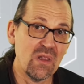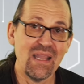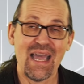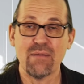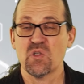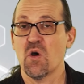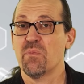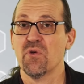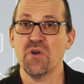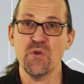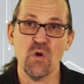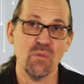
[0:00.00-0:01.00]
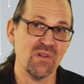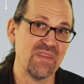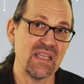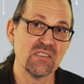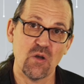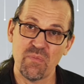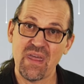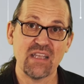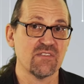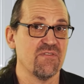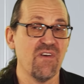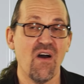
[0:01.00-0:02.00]
laptop or a normal desktop,
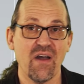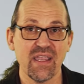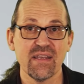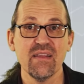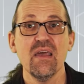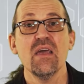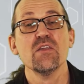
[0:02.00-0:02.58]
that's fine.